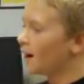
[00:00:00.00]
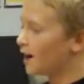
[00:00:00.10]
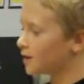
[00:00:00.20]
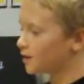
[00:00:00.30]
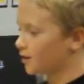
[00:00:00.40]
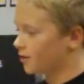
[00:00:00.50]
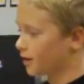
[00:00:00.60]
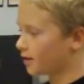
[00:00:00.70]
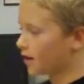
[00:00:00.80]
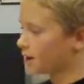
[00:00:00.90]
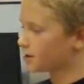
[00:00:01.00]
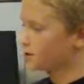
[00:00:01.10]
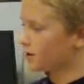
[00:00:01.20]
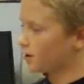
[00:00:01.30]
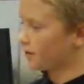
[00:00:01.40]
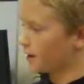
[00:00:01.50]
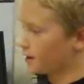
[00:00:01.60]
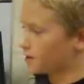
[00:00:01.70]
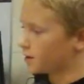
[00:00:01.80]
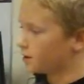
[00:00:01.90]
Also, there are solar
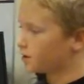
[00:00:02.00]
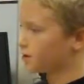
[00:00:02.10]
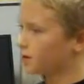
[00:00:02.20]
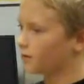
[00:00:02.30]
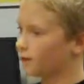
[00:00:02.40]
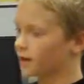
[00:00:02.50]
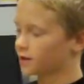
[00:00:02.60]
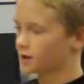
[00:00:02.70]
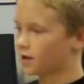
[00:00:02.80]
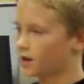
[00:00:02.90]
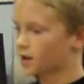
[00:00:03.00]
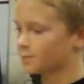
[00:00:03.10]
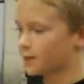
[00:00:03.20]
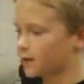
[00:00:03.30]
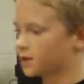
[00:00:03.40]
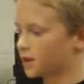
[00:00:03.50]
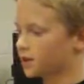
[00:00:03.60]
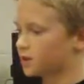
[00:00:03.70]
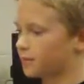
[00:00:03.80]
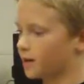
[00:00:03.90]
flares. Solar flares are caused by
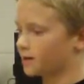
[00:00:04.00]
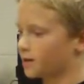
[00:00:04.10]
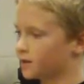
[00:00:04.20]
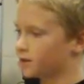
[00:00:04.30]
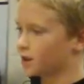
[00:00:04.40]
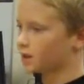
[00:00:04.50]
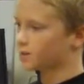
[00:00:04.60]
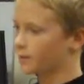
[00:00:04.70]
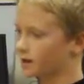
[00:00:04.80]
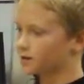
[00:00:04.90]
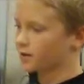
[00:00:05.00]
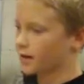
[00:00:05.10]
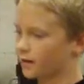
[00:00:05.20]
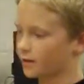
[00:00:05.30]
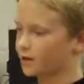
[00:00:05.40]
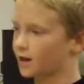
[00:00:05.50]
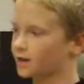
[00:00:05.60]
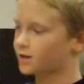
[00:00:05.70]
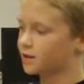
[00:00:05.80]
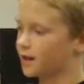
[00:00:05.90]
sunspots, and sunspots are areas
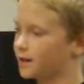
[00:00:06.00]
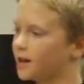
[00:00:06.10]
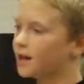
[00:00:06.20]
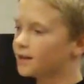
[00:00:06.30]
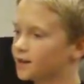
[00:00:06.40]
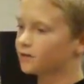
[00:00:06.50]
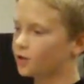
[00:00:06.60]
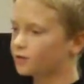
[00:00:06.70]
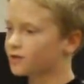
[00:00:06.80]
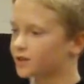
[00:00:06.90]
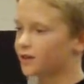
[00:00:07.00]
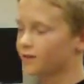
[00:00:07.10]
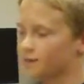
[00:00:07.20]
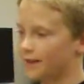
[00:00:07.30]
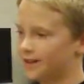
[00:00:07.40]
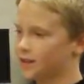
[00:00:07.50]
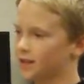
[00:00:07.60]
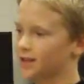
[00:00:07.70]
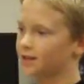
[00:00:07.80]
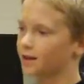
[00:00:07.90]
on the sun that don't receive as much
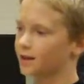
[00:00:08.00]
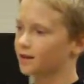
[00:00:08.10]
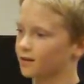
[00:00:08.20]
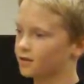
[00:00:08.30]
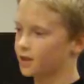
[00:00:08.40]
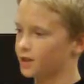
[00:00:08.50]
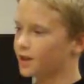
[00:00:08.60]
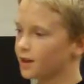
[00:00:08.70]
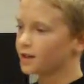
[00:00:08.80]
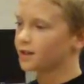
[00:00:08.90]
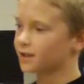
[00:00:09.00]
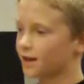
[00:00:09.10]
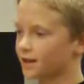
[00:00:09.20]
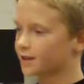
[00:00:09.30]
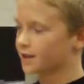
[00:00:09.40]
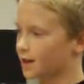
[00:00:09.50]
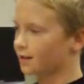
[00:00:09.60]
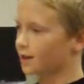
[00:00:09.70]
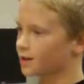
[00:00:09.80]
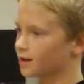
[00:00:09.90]
heat and energy. This causes
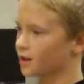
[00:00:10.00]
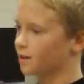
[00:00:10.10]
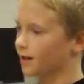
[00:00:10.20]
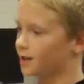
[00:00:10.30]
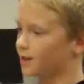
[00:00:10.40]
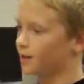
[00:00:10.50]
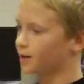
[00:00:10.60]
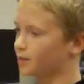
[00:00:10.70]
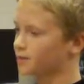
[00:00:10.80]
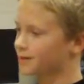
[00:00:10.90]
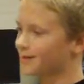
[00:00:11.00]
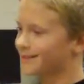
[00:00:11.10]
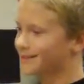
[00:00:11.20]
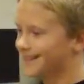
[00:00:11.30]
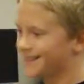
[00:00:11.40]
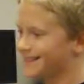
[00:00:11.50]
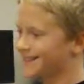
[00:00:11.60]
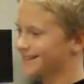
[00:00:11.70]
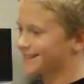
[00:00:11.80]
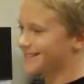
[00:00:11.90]
areas nearby to build up so much heat and
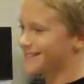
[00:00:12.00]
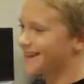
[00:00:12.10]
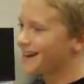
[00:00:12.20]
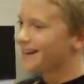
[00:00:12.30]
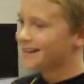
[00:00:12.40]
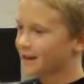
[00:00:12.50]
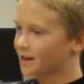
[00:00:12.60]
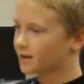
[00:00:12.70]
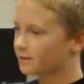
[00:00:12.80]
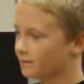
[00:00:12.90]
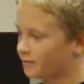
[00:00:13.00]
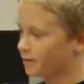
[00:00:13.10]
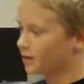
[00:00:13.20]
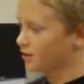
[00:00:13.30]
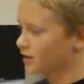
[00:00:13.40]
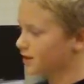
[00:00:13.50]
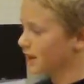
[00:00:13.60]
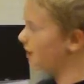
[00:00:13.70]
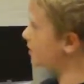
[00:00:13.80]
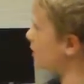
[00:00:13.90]
energy that it produces
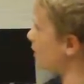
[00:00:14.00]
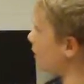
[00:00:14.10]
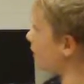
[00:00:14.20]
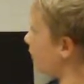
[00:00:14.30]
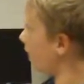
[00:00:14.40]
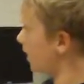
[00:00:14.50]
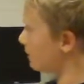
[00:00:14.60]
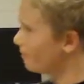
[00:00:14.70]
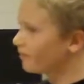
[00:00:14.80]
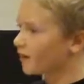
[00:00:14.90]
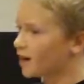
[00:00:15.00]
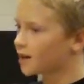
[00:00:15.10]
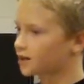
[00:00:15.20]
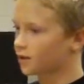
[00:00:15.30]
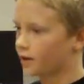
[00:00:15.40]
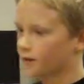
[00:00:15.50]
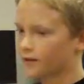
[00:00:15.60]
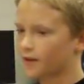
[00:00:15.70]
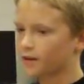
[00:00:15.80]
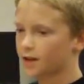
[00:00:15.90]
a solar flare. Also,
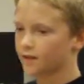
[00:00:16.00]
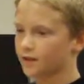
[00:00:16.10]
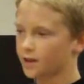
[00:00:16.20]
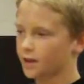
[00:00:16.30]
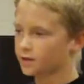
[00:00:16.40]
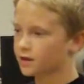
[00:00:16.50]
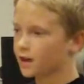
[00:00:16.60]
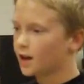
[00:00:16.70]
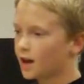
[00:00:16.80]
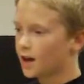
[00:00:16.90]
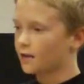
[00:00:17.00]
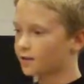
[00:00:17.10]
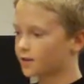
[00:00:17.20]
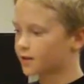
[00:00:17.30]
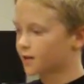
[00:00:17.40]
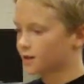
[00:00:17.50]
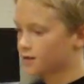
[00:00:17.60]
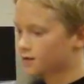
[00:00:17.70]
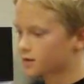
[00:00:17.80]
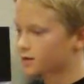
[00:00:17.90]
every 11 years, after the sun
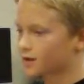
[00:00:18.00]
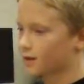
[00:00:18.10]
goes through its